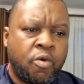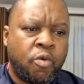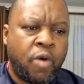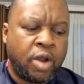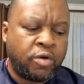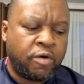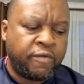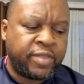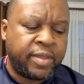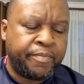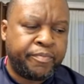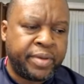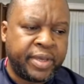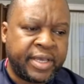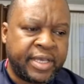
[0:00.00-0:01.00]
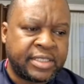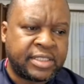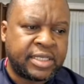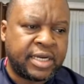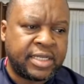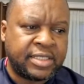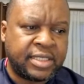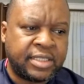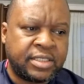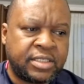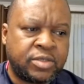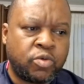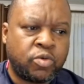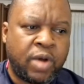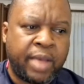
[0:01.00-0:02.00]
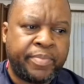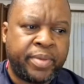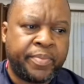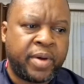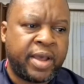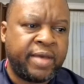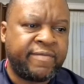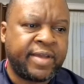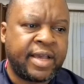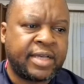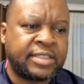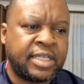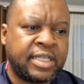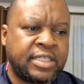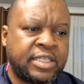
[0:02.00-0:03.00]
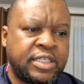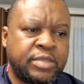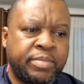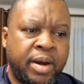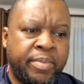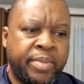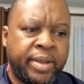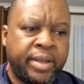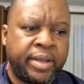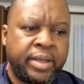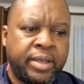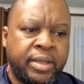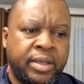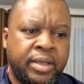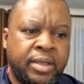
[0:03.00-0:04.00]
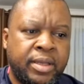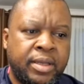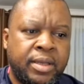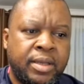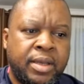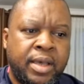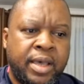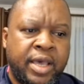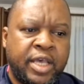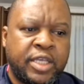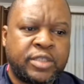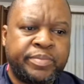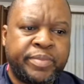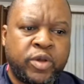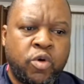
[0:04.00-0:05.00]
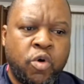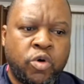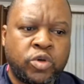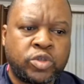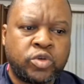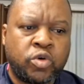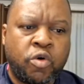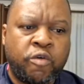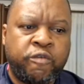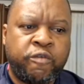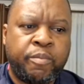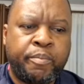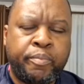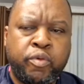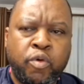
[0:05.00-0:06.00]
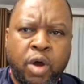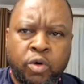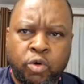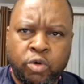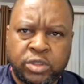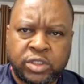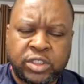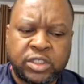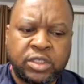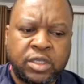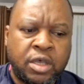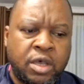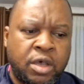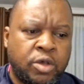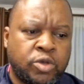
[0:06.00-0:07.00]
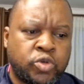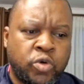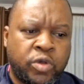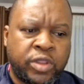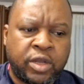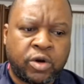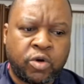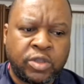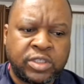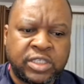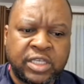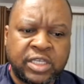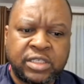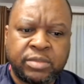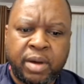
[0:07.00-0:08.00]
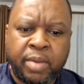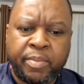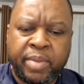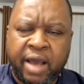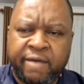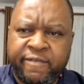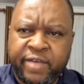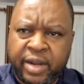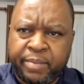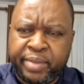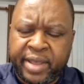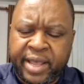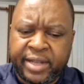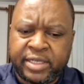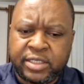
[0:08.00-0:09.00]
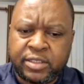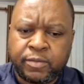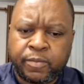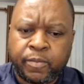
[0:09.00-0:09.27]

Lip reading: One of the biggest reasons why people are having accidents in Zimbabwe is because of poor roads. So the roads in Zimbabwe are very bad.